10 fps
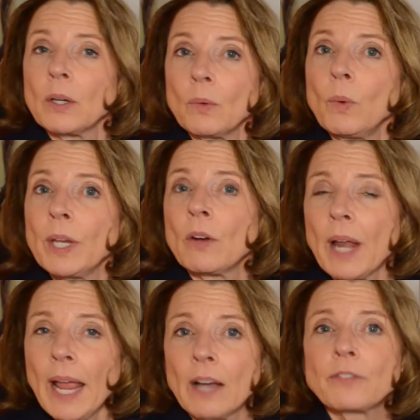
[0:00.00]
We
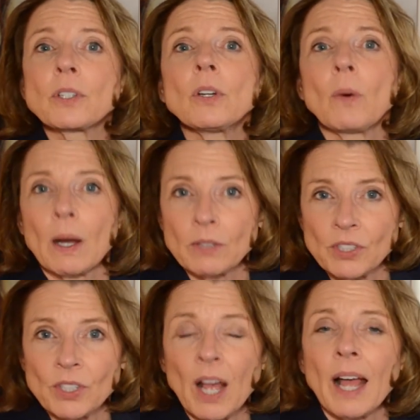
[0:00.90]
don't have to go
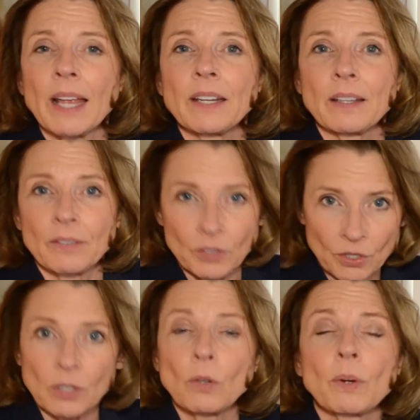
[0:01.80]
outside
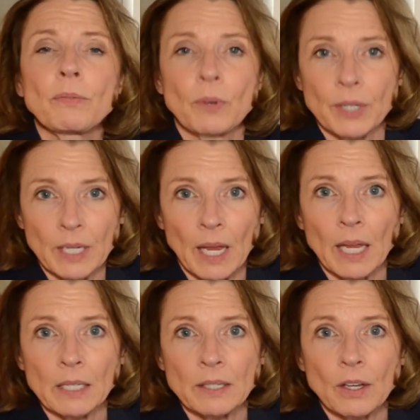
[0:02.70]
to the lower
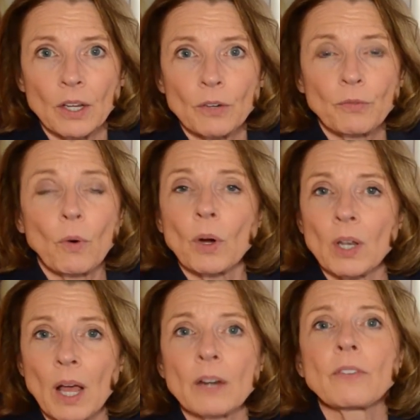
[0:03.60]
48 for a
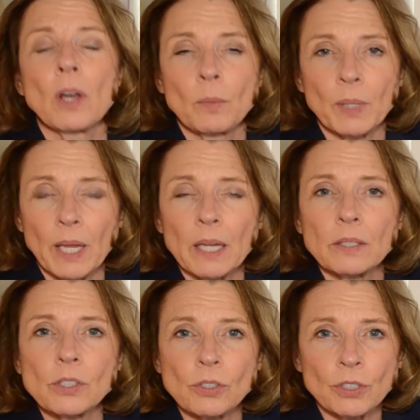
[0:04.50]
lot of
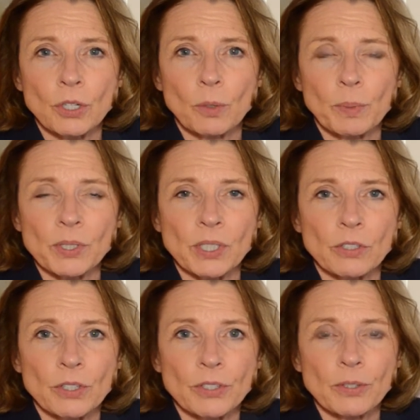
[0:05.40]
complicated surgical
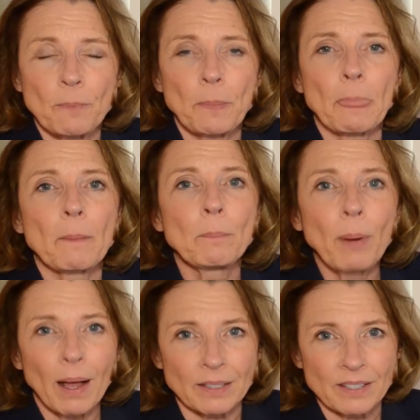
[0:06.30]
procedures,
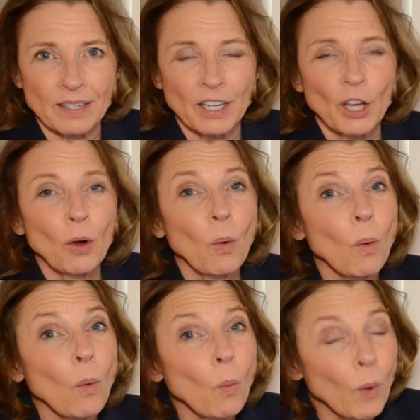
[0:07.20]
but
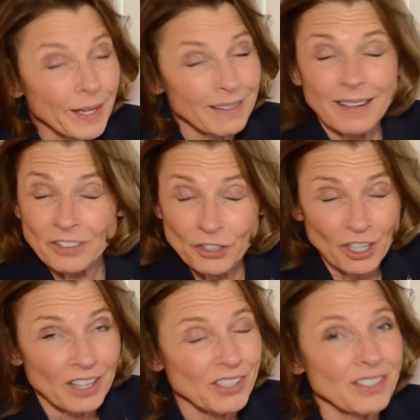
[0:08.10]
we
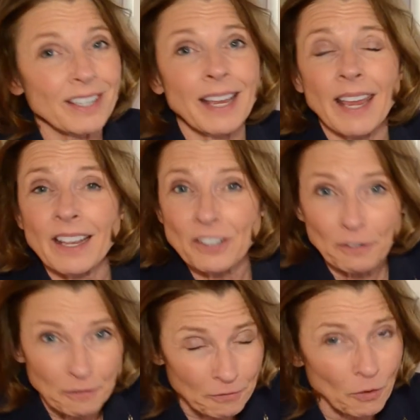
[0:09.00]
just can't
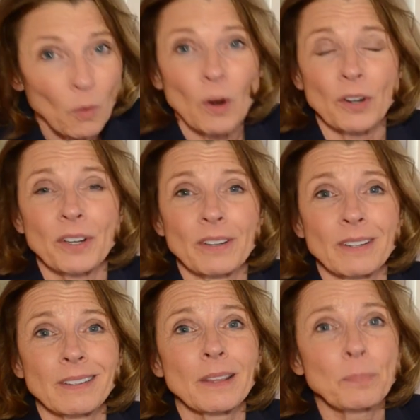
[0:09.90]
afford
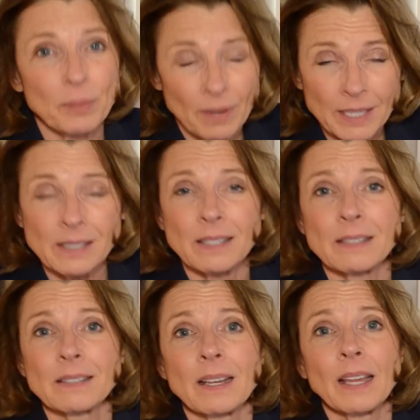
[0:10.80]
the
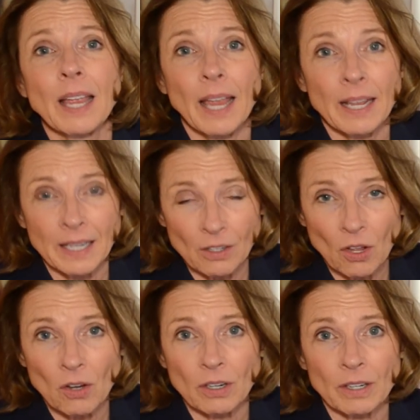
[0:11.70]
prices any
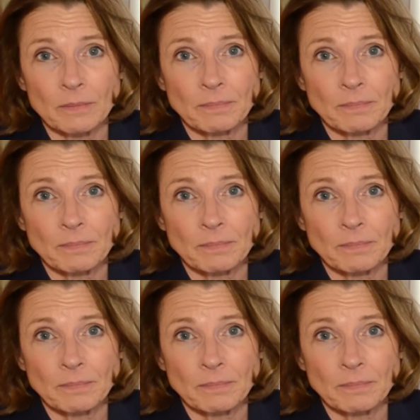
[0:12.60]
longer.